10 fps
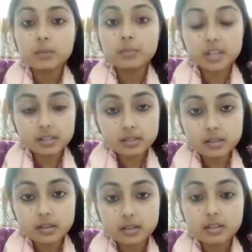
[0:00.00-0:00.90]

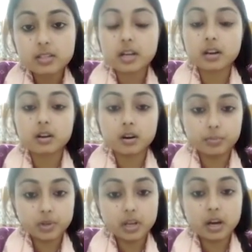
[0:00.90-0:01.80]
Please take a
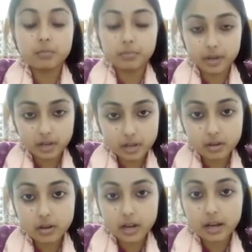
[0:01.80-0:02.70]
copy, a pen
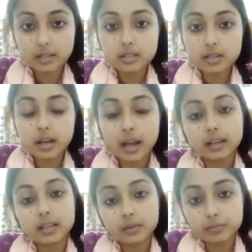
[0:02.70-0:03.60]
in your hand,
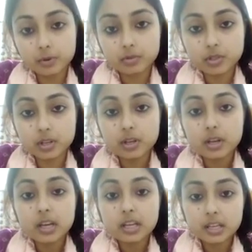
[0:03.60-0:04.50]
and keep noting,
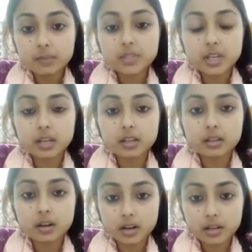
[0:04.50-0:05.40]
keep taking
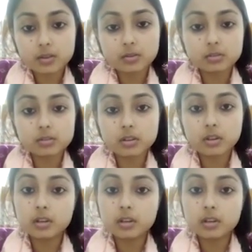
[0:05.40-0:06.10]
the running notes.